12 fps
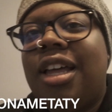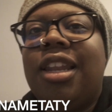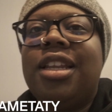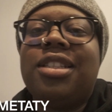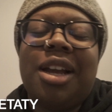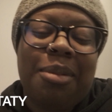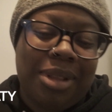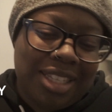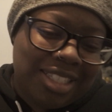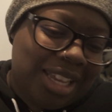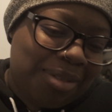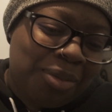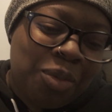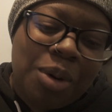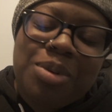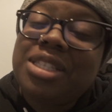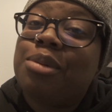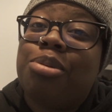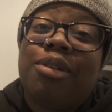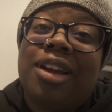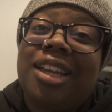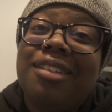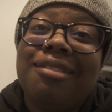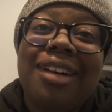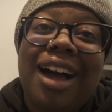Let's talk about this damn. What was the point?